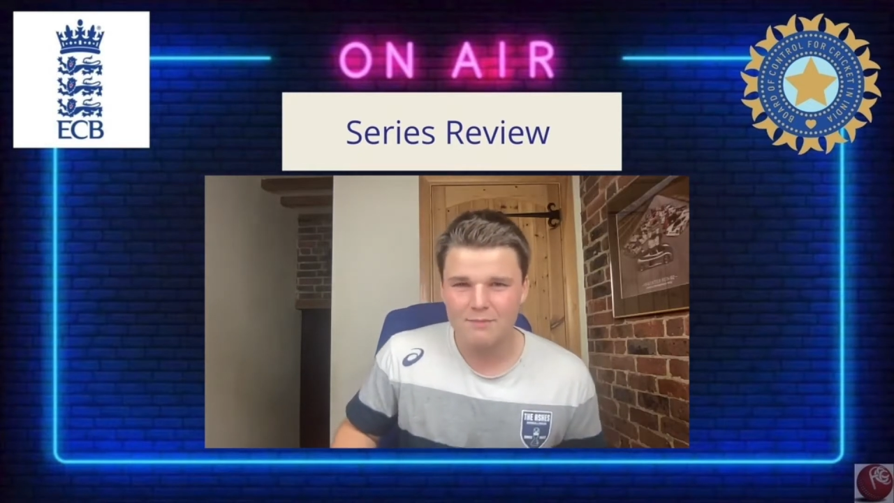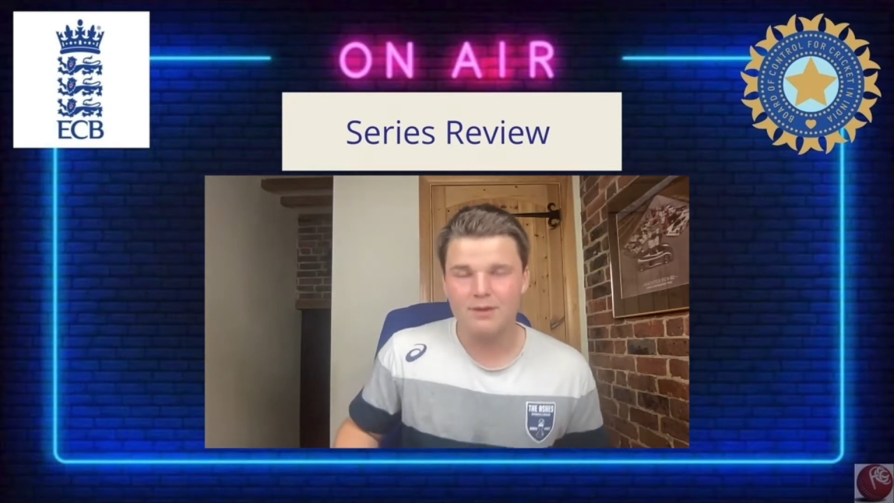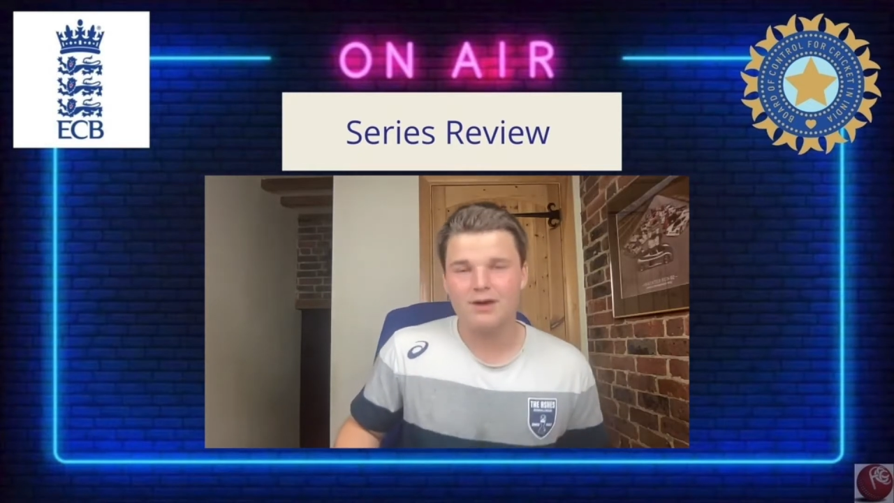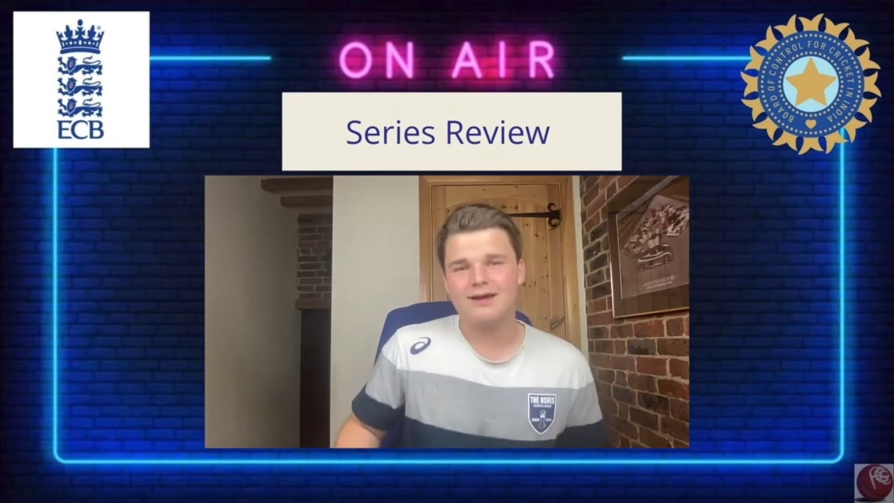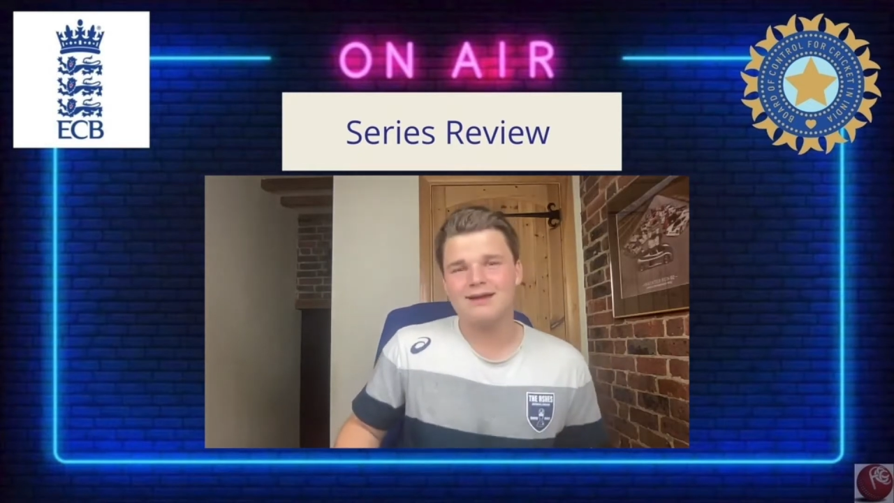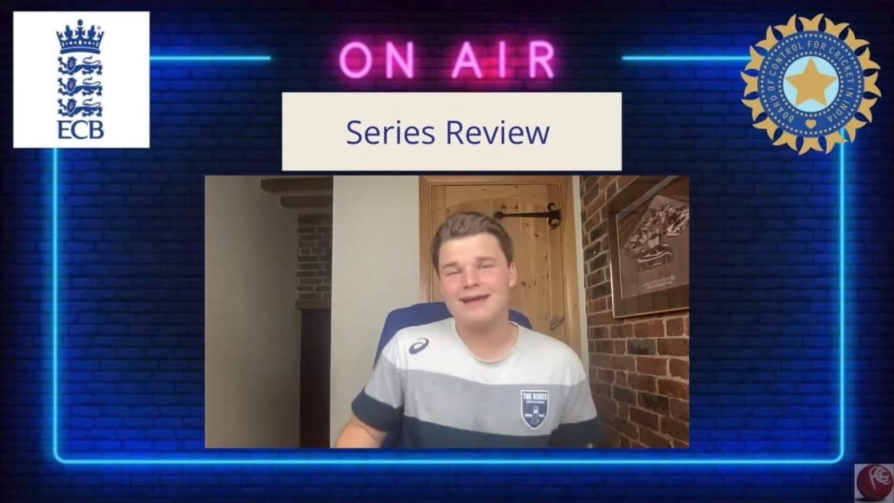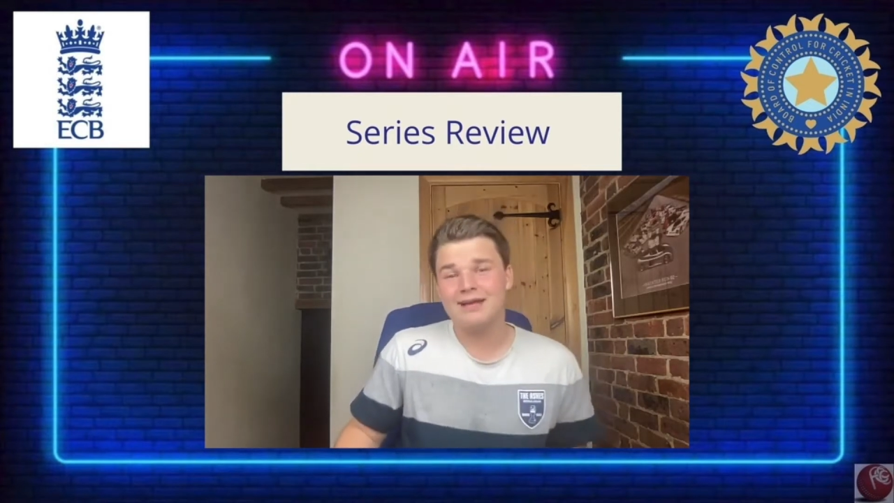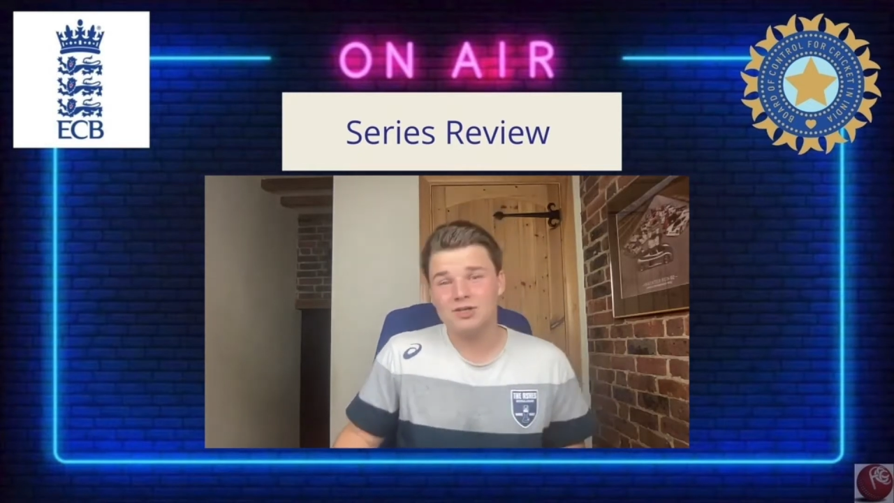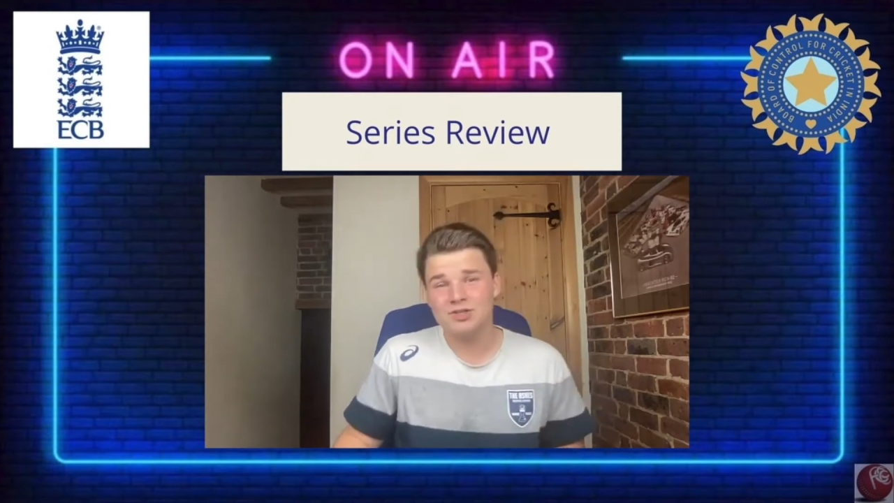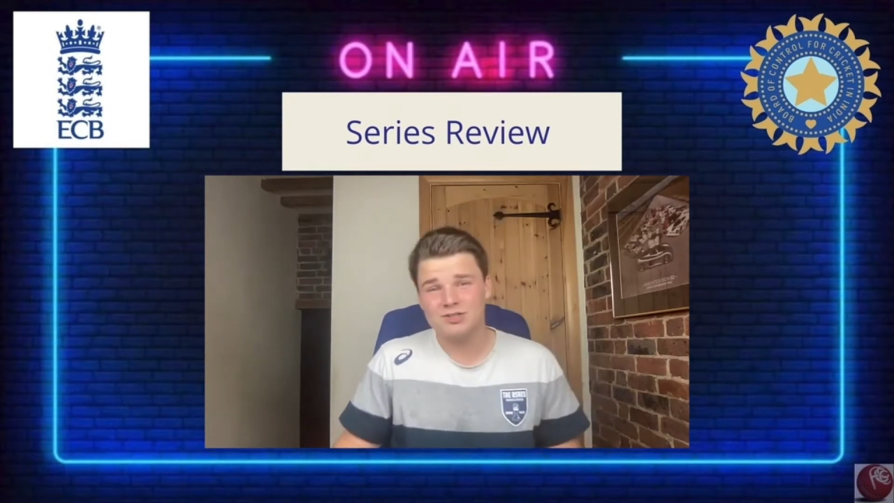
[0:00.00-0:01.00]
but
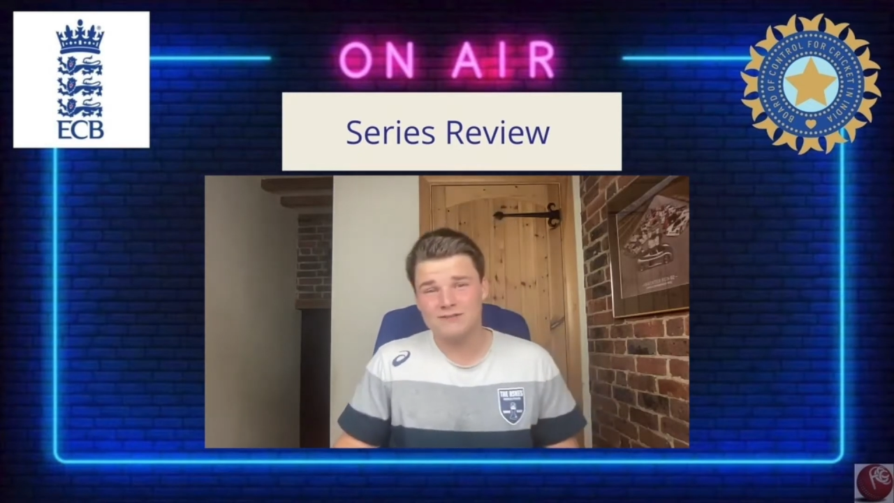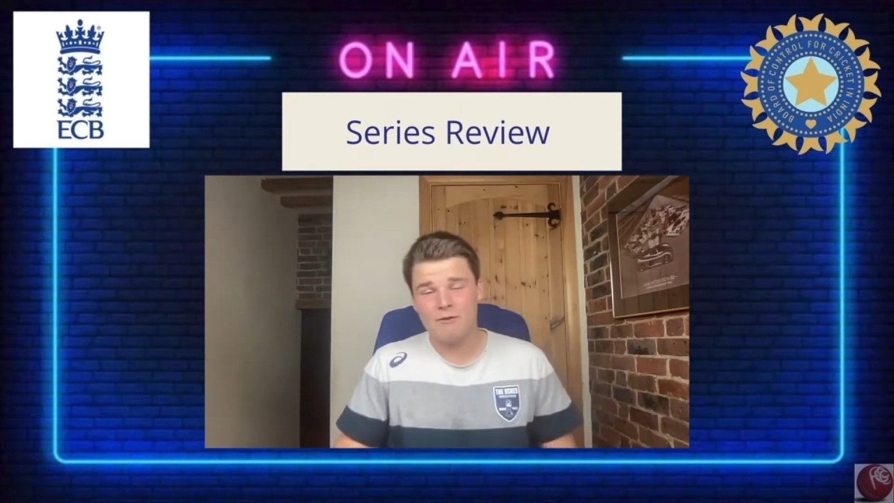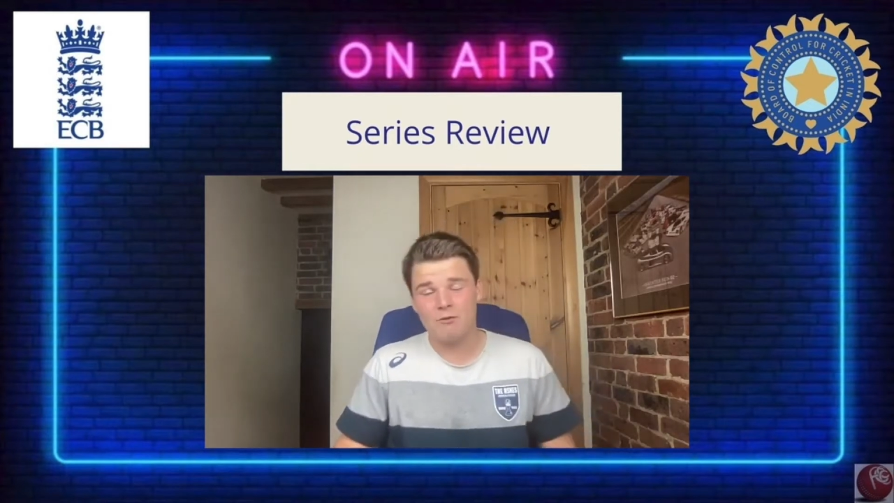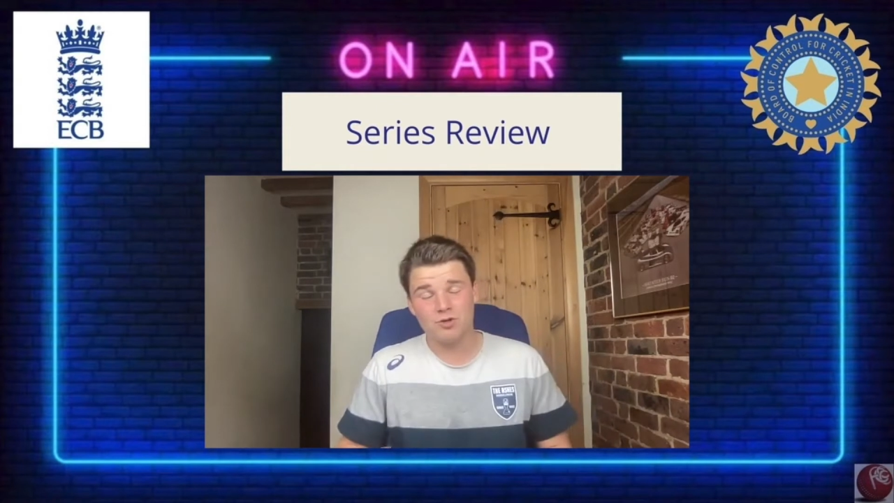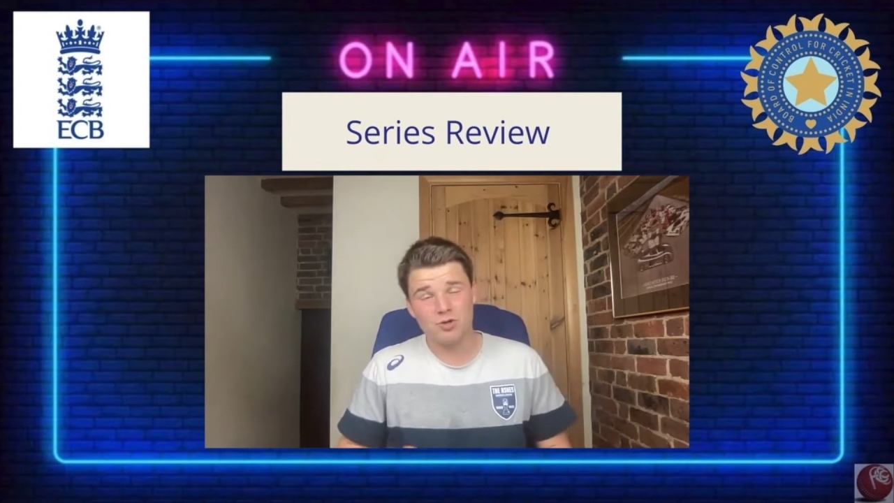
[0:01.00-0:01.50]
England, they